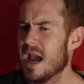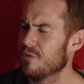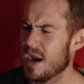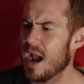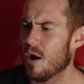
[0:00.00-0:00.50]

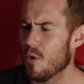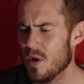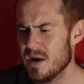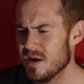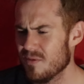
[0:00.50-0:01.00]
Now, now,
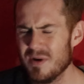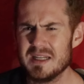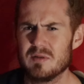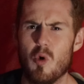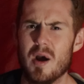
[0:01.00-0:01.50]
what
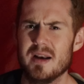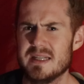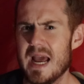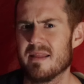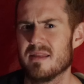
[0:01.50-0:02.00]
is one
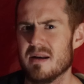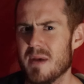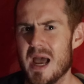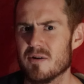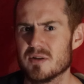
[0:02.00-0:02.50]
death in
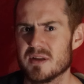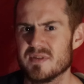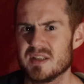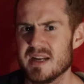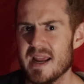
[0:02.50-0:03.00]
matters
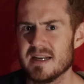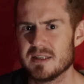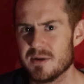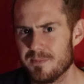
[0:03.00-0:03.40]
of state?